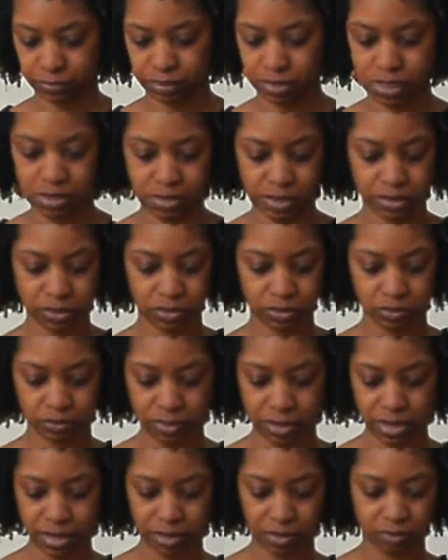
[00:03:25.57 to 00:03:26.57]
Alright, so
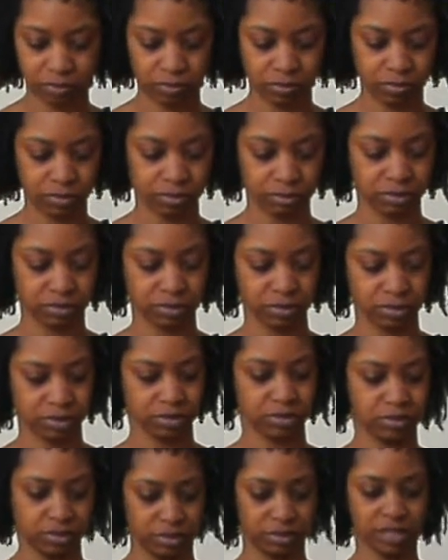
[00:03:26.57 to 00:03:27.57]
now
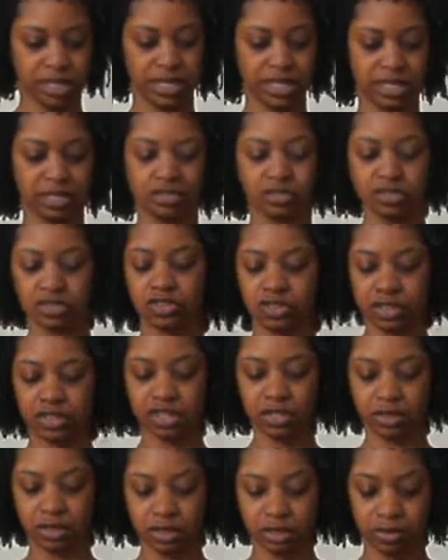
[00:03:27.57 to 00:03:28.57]
I can just
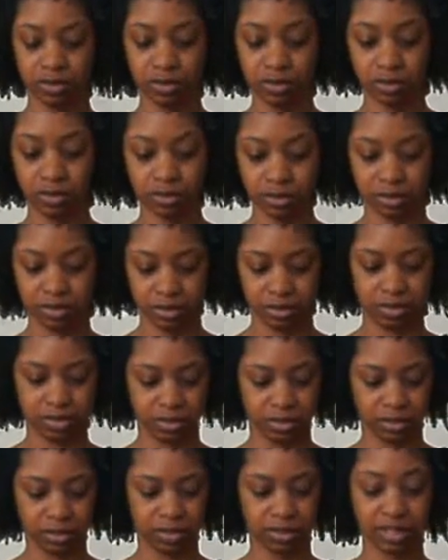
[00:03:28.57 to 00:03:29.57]
see
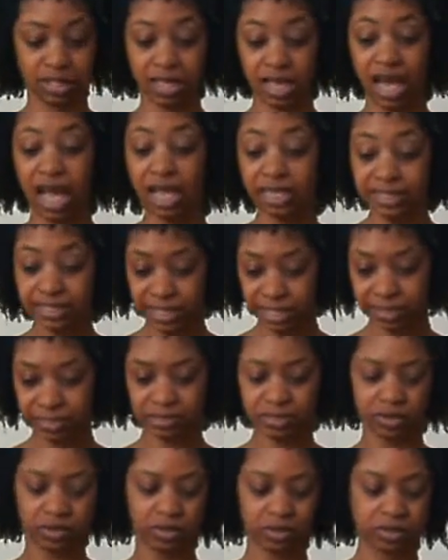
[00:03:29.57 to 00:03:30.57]
the contents,
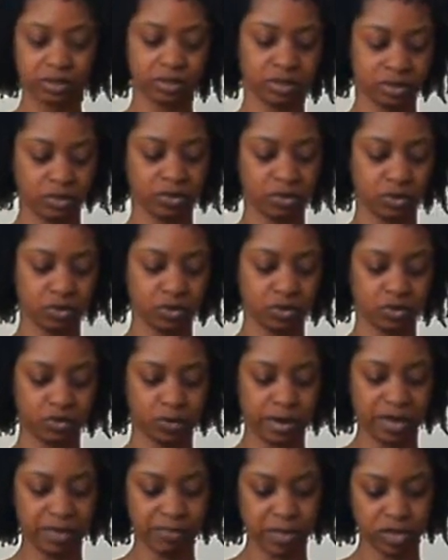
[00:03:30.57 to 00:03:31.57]
the
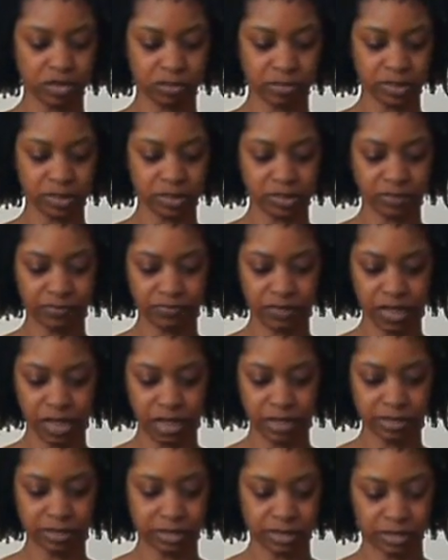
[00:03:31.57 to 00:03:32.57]
gram measurements of the
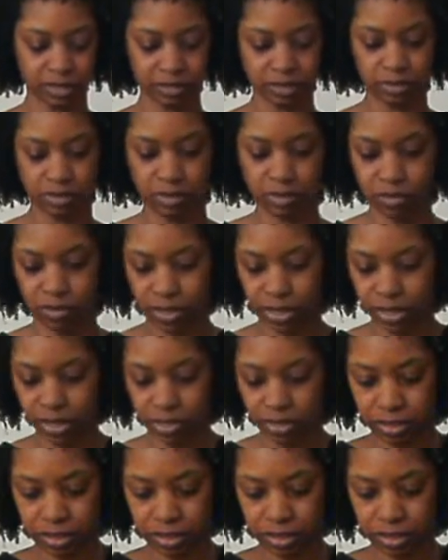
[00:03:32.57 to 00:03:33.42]
contents. Okay.